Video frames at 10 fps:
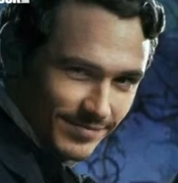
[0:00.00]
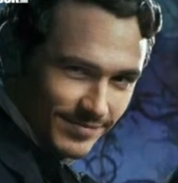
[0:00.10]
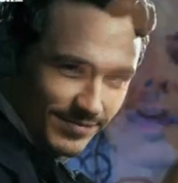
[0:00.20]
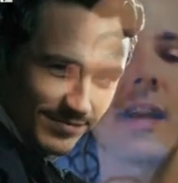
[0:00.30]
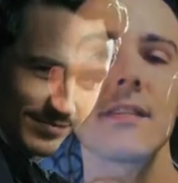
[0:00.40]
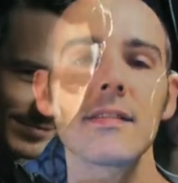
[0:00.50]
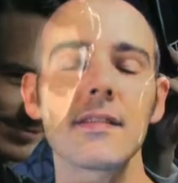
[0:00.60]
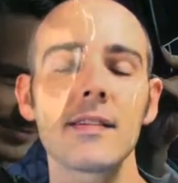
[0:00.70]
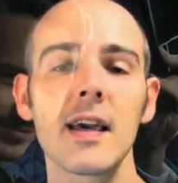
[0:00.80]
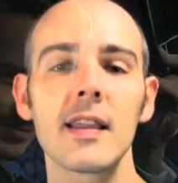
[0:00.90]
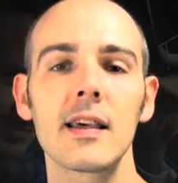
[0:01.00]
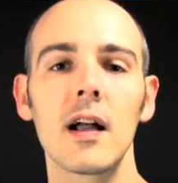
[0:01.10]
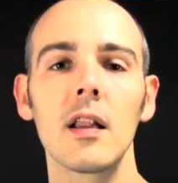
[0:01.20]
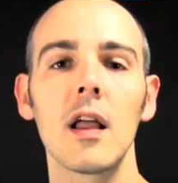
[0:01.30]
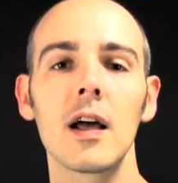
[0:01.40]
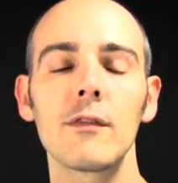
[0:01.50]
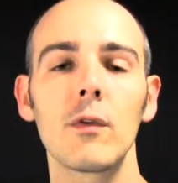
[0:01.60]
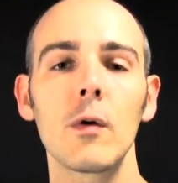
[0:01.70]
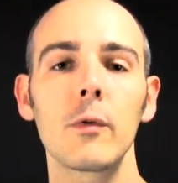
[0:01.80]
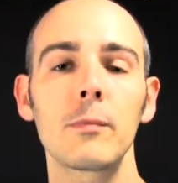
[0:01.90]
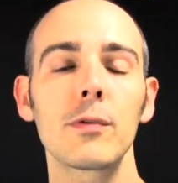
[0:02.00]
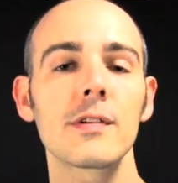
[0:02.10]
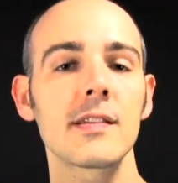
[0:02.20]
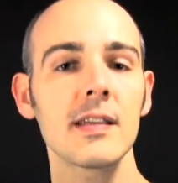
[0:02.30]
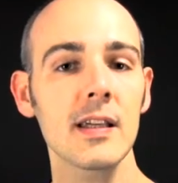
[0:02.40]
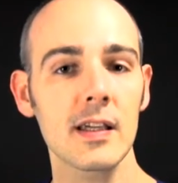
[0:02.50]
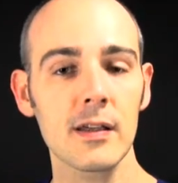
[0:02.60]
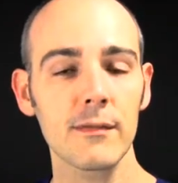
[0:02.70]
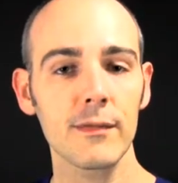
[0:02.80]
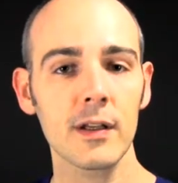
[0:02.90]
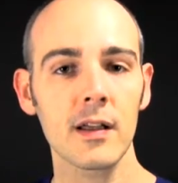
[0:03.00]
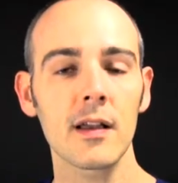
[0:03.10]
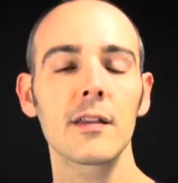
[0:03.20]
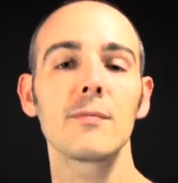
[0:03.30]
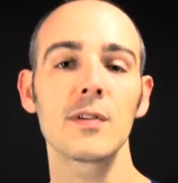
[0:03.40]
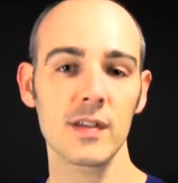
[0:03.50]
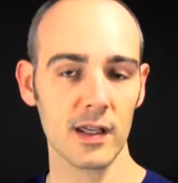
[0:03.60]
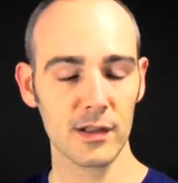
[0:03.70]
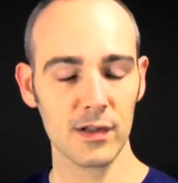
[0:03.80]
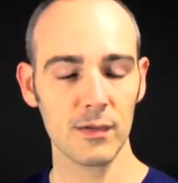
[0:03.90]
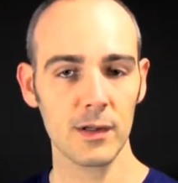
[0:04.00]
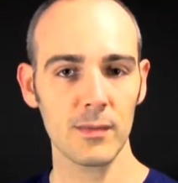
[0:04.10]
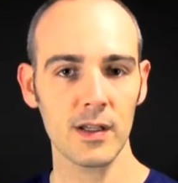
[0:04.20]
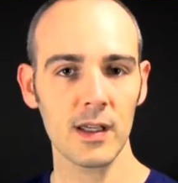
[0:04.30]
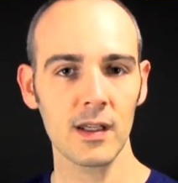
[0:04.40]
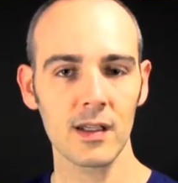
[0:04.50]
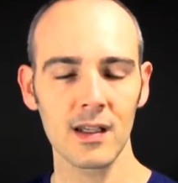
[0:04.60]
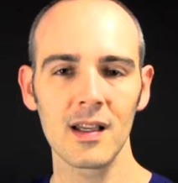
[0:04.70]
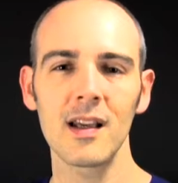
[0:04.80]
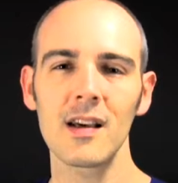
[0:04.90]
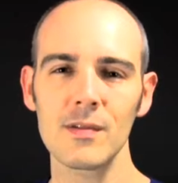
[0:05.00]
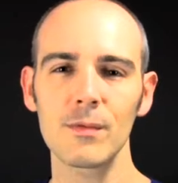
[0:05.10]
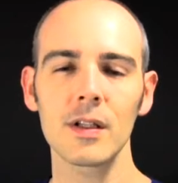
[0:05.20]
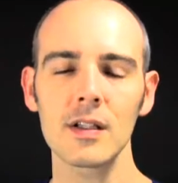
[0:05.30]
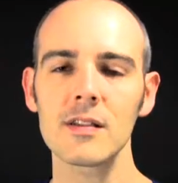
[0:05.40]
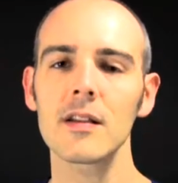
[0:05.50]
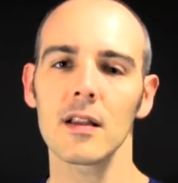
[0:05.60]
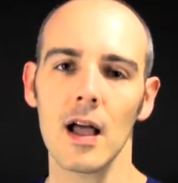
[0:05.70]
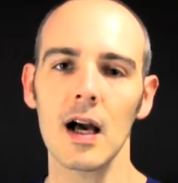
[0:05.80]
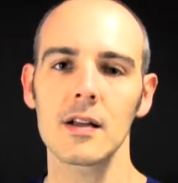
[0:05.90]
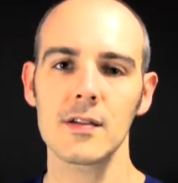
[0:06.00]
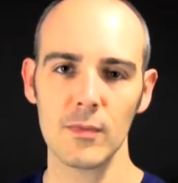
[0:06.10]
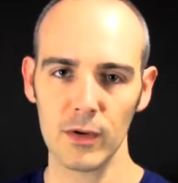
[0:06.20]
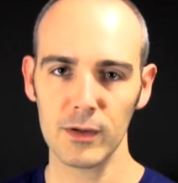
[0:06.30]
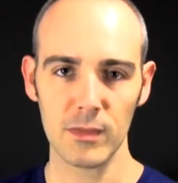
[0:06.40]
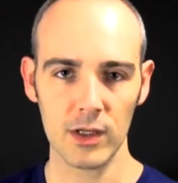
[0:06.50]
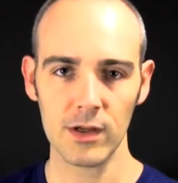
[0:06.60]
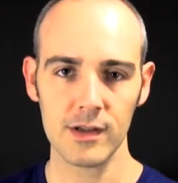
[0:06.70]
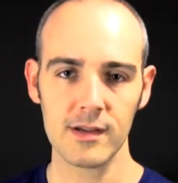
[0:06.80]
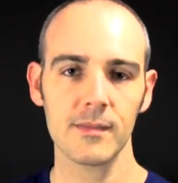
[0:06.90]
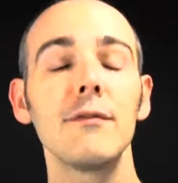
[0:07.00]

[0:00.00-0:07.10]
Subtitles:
That is to say that a lot of what we perceive the music industry to be is really just a lot of smoke and mirrors.